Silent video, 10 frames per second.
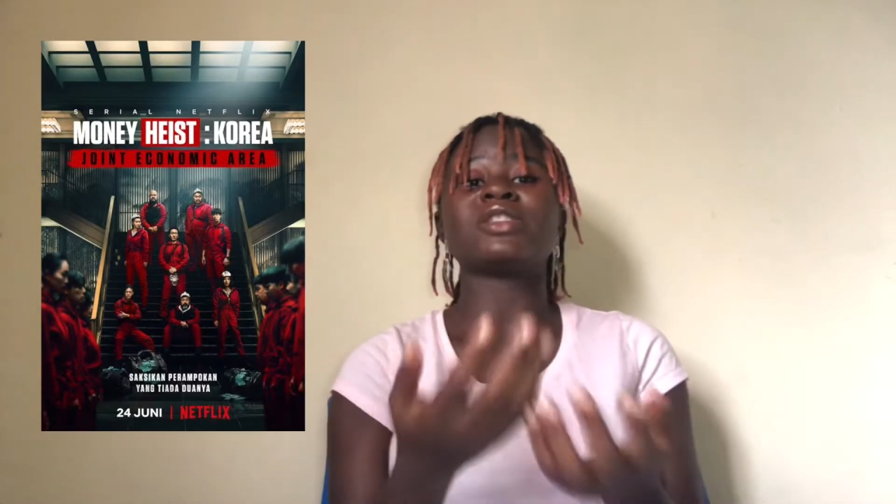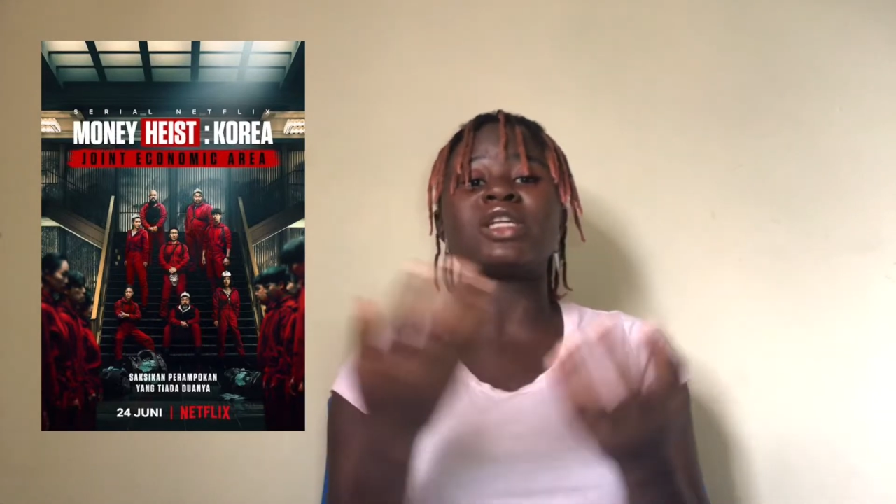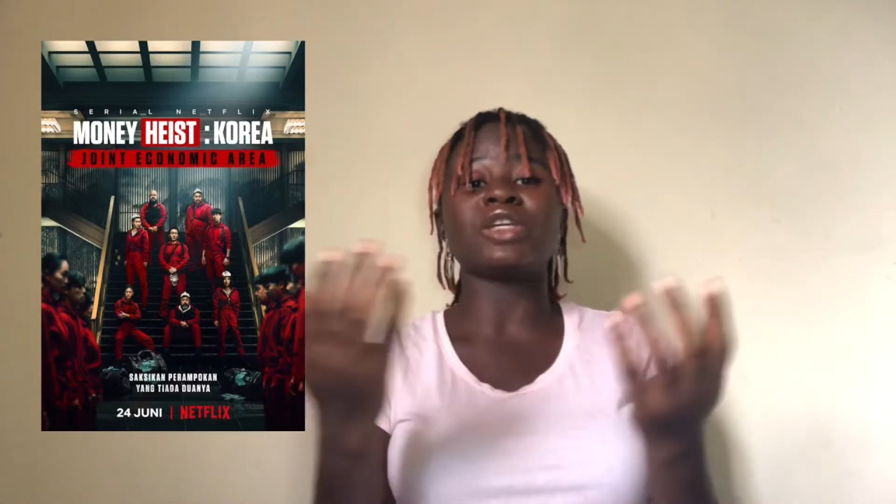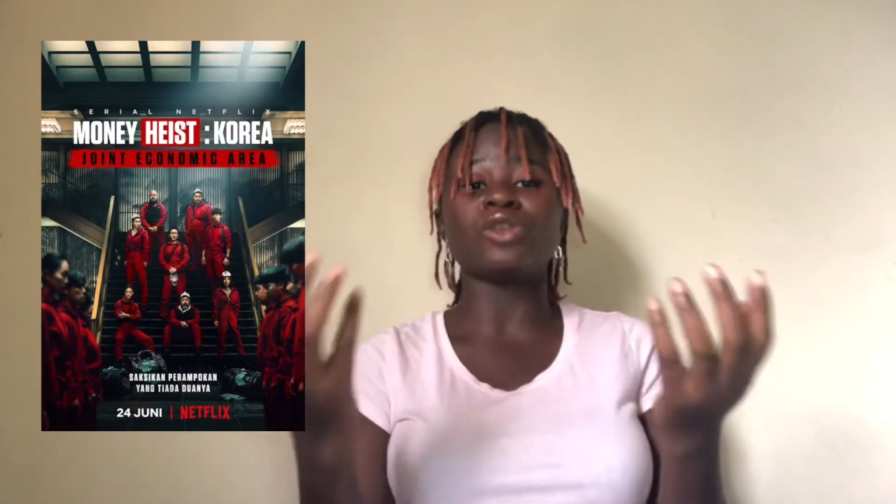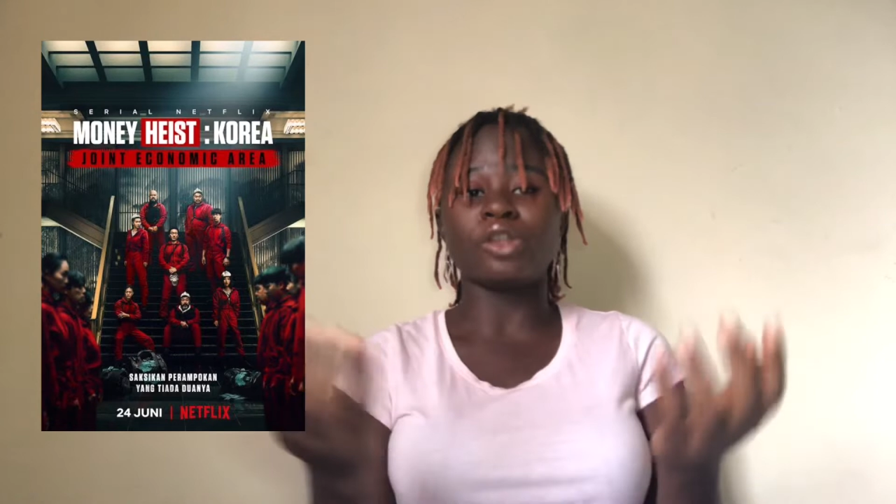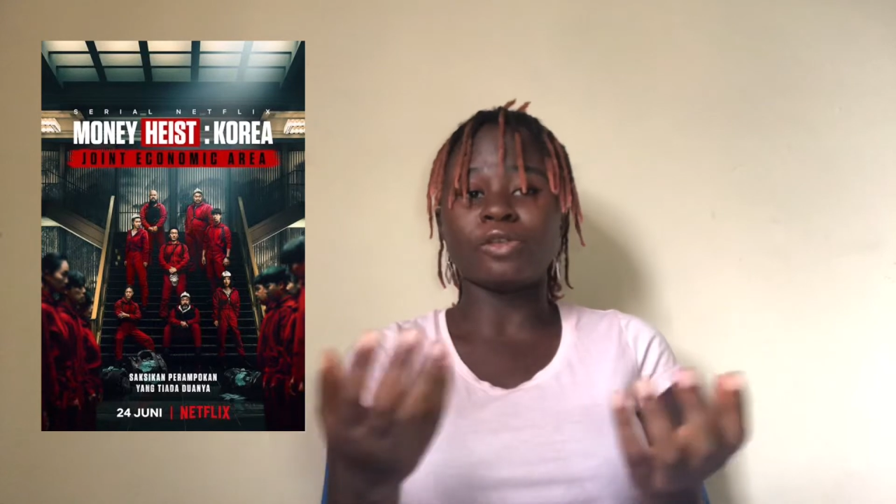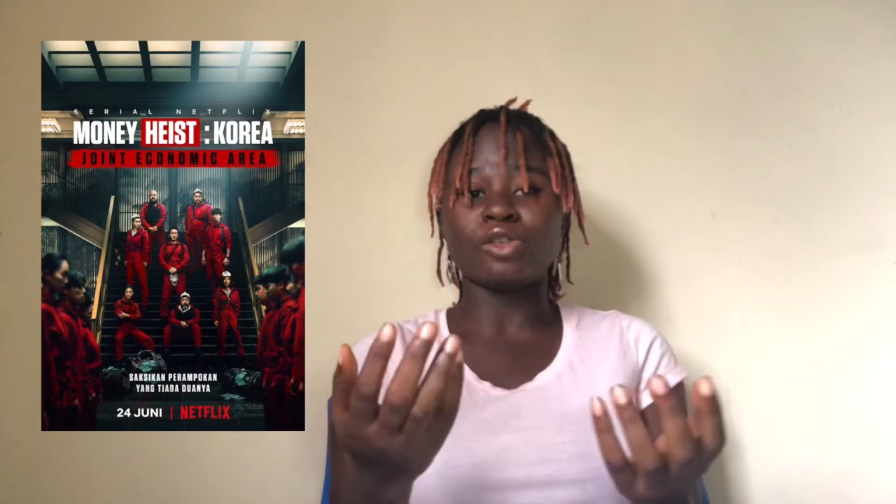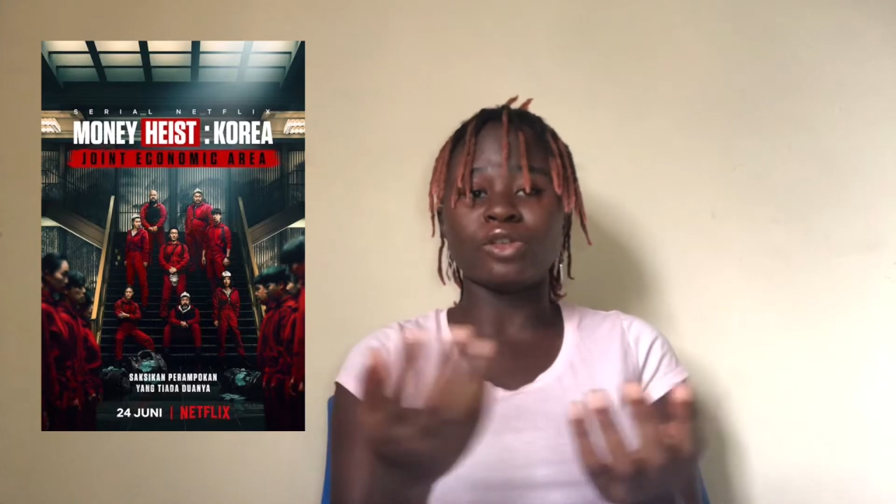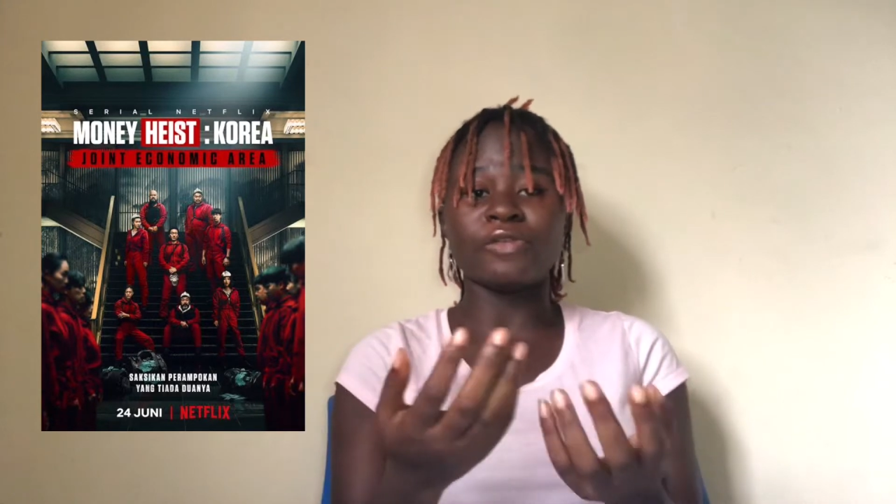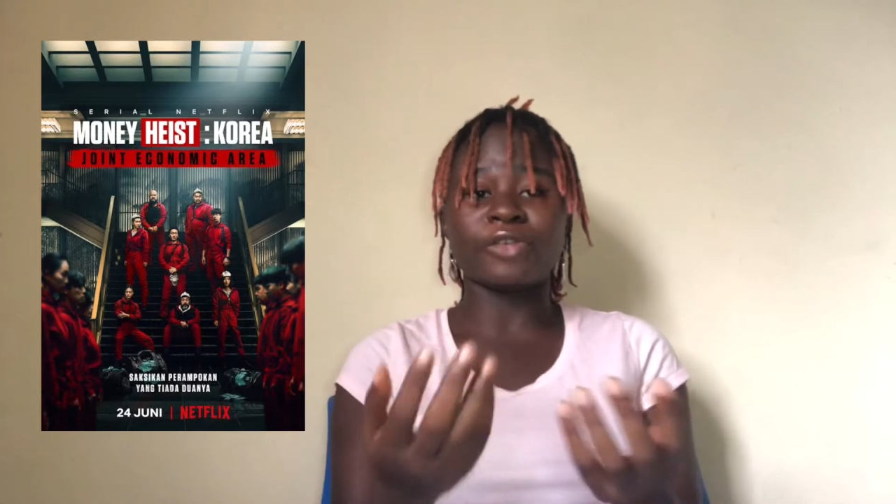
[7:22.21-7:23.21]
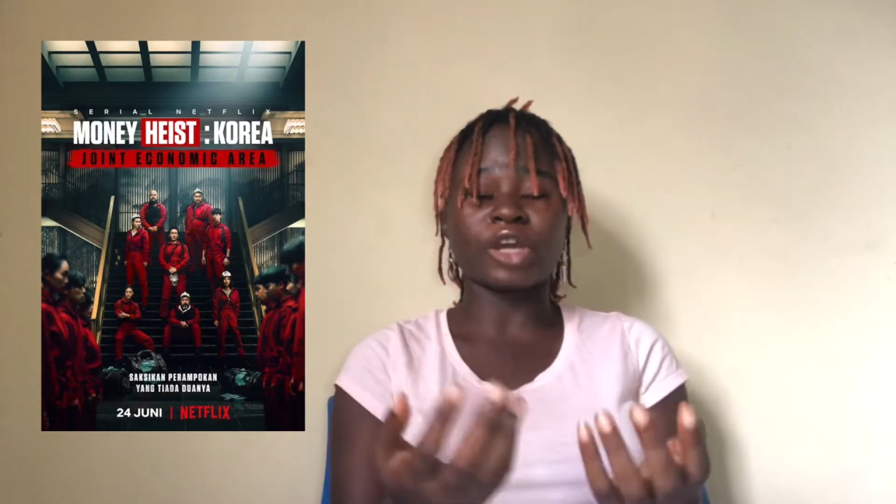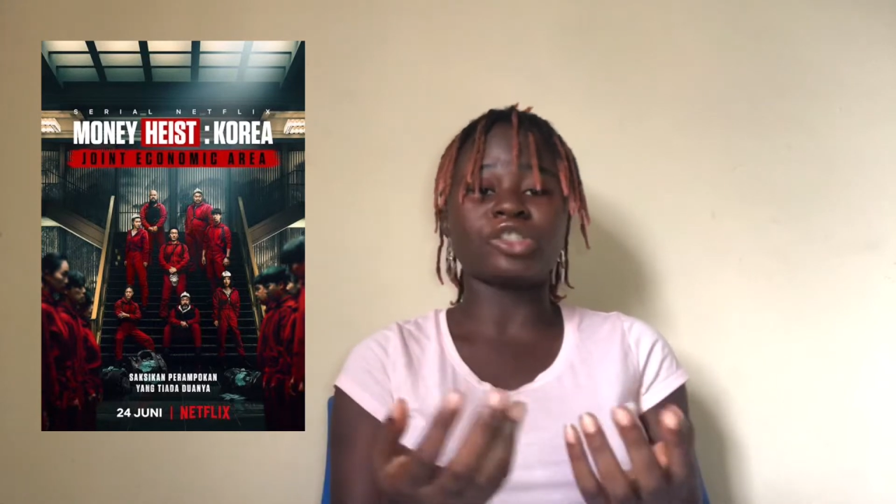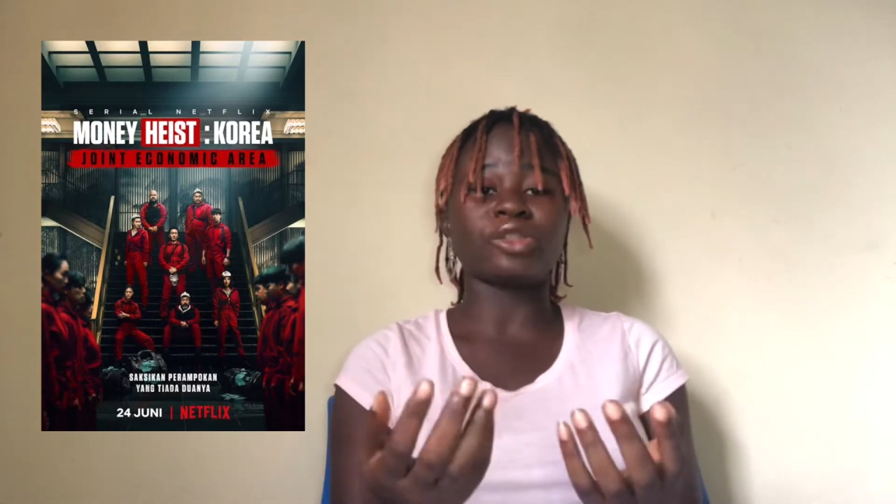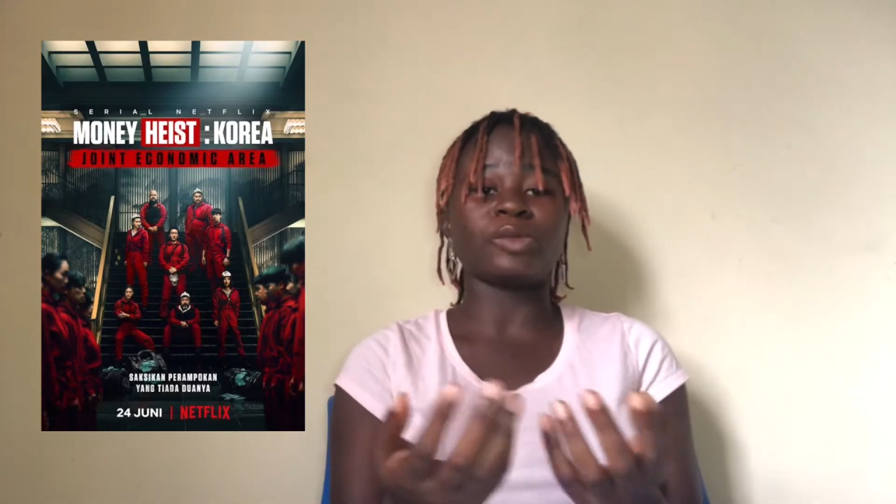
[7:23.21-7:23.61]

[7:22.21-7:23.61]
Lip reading: the unification